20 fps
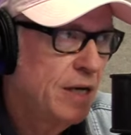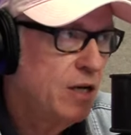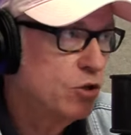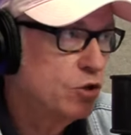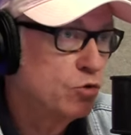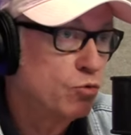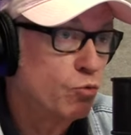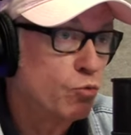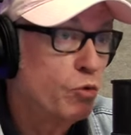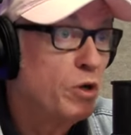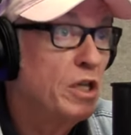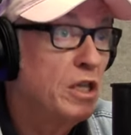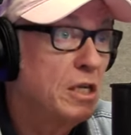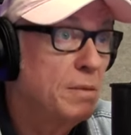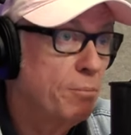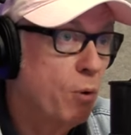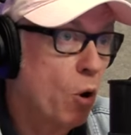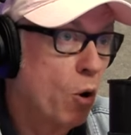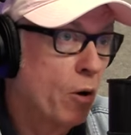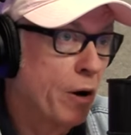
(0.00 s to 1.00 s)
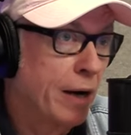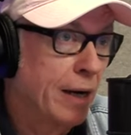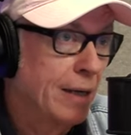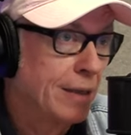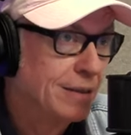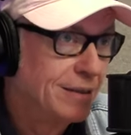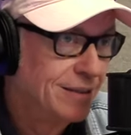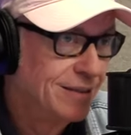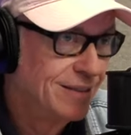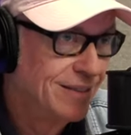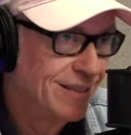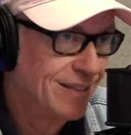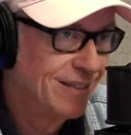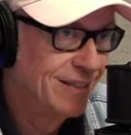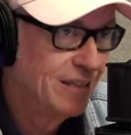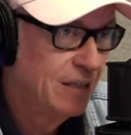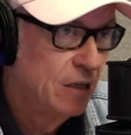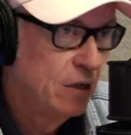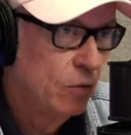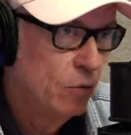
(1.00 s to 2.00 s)
That is really boring.
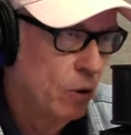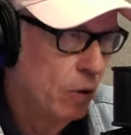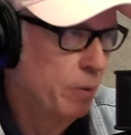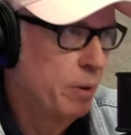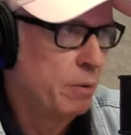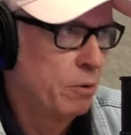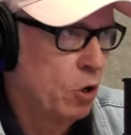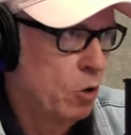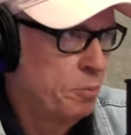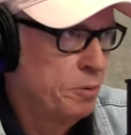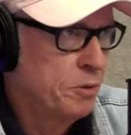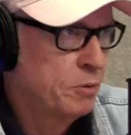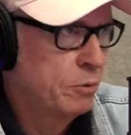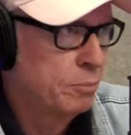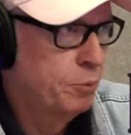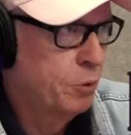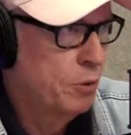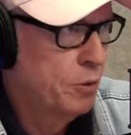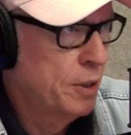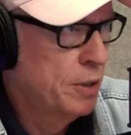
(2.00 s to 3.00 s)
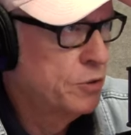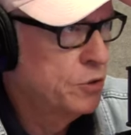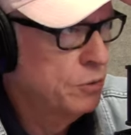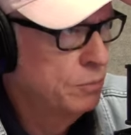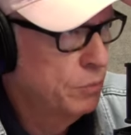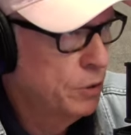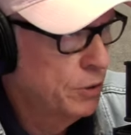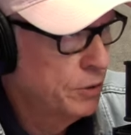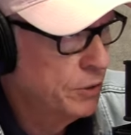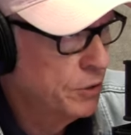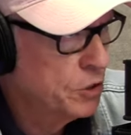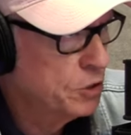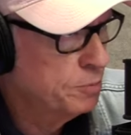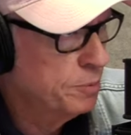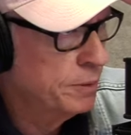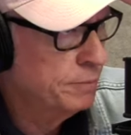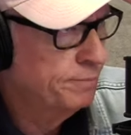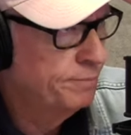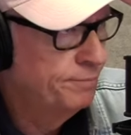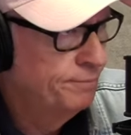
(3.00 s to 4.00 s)
Well, we were hoping to report on some murders,
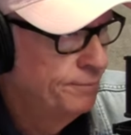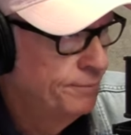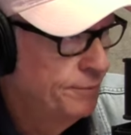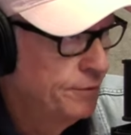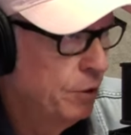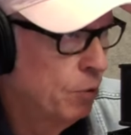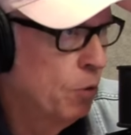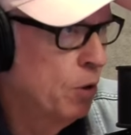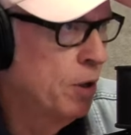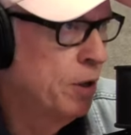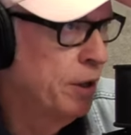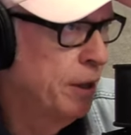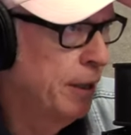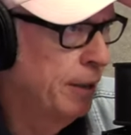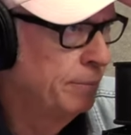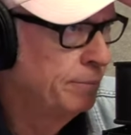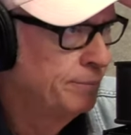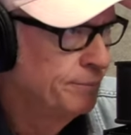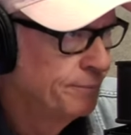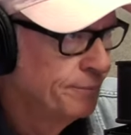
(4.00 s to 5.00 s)
but there weren't any.